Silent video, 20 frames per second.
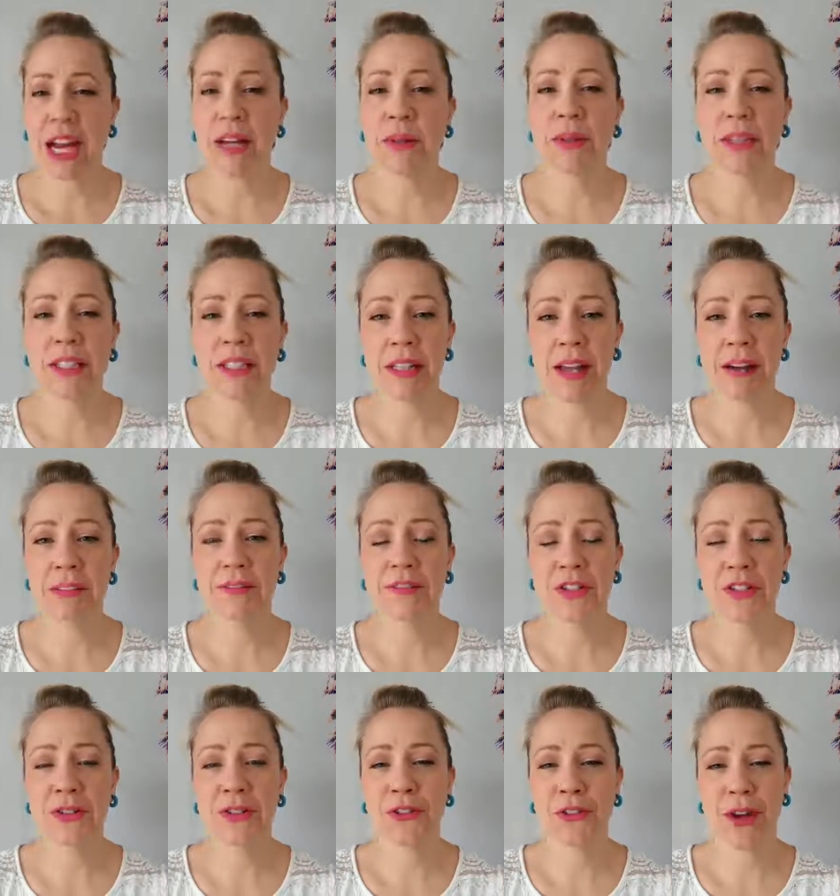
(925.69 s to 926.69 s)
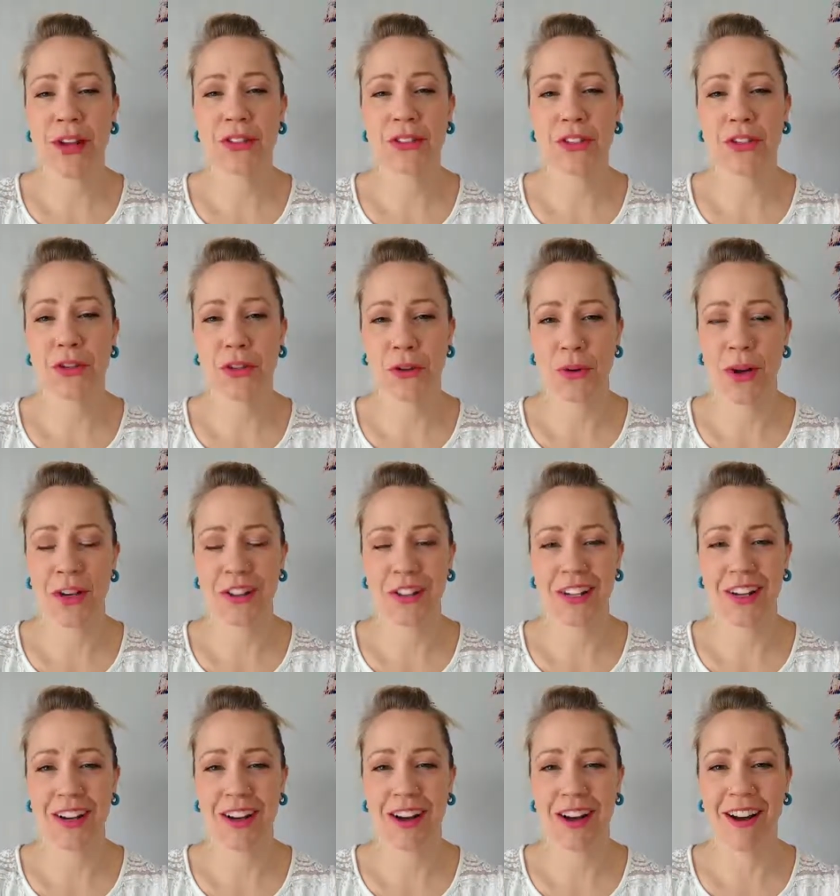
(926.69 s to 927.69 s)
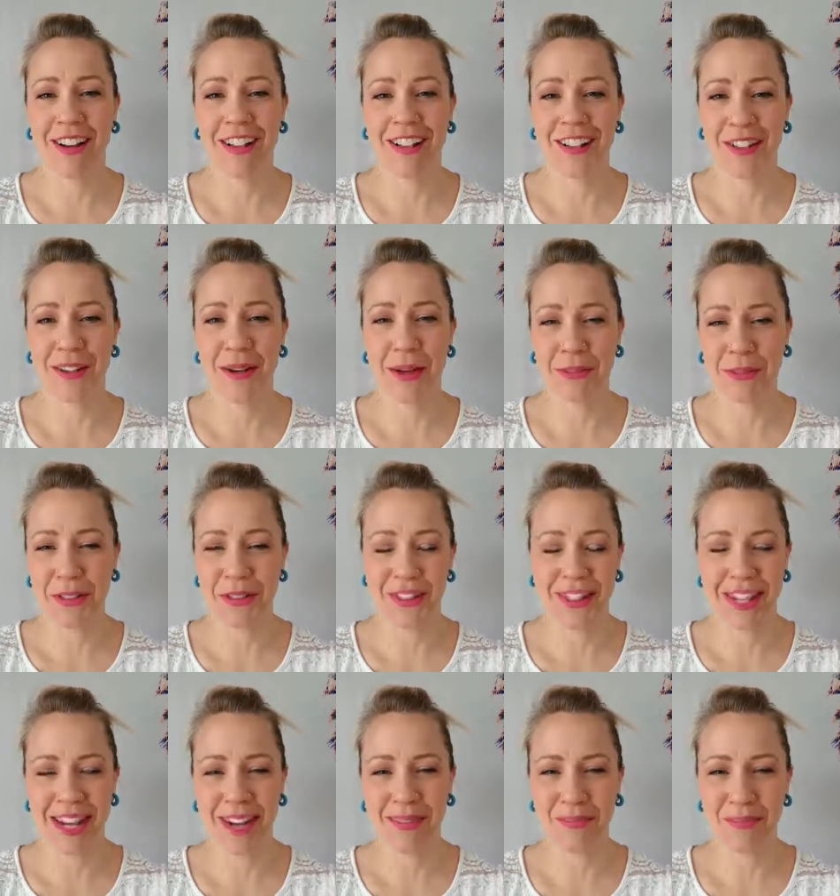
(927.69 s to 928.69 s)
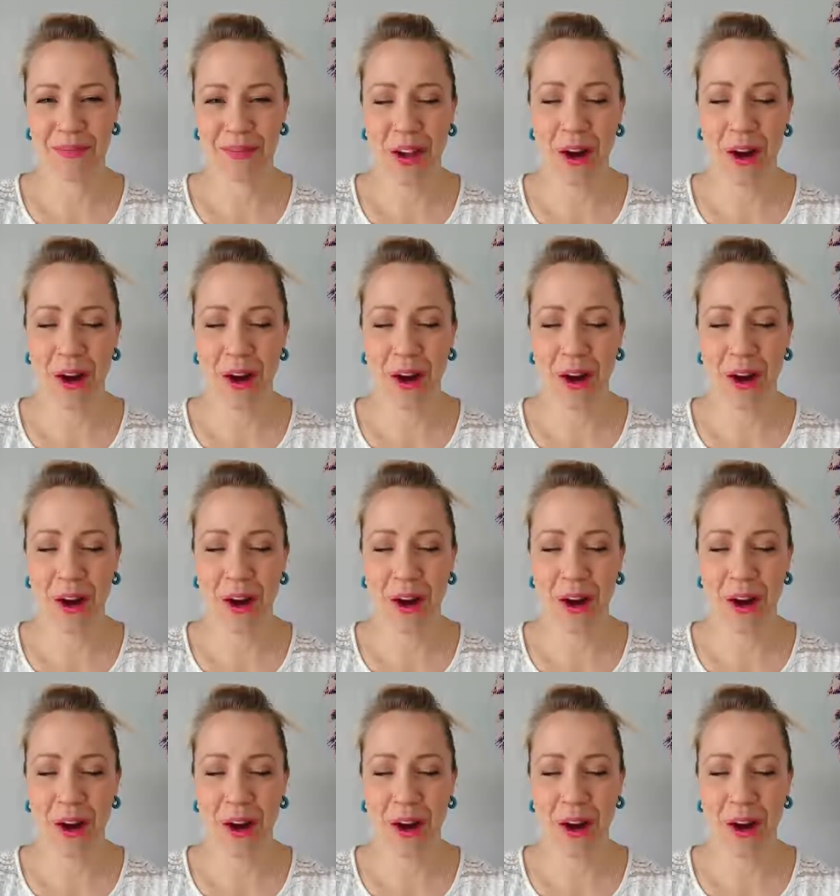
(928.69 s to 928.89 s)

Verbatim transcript: I would love to address your question on a Tune Up Tuesday.